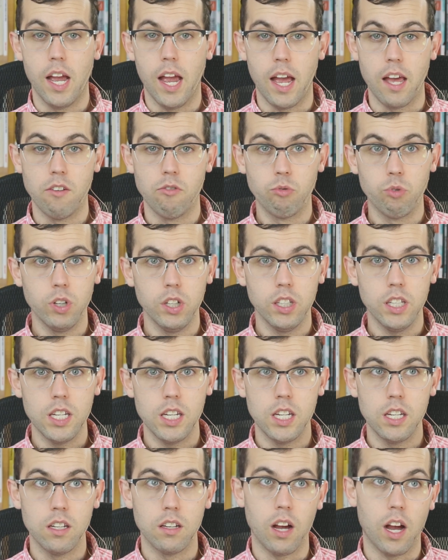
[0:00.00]
and
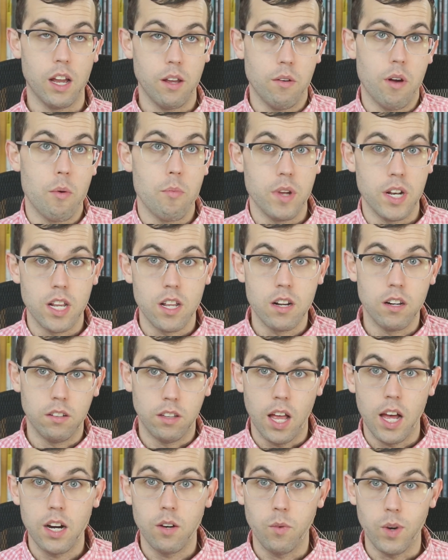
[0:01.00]
really, I mean, in a
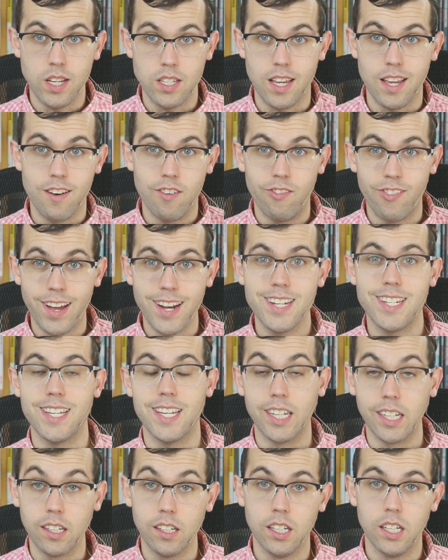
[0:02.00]
lot of ways,
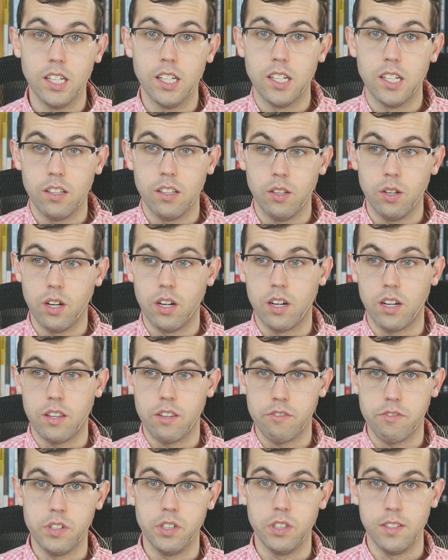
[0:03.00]
inventing
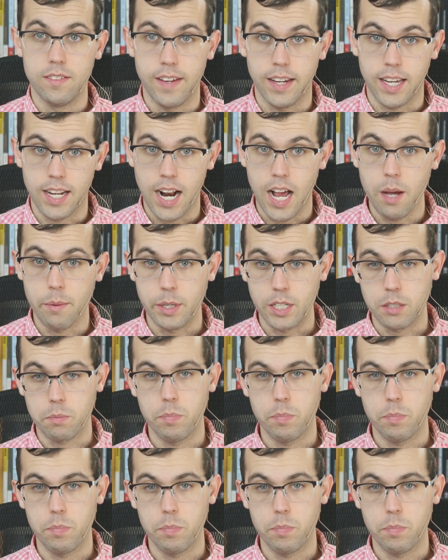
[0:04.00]
the field of economics.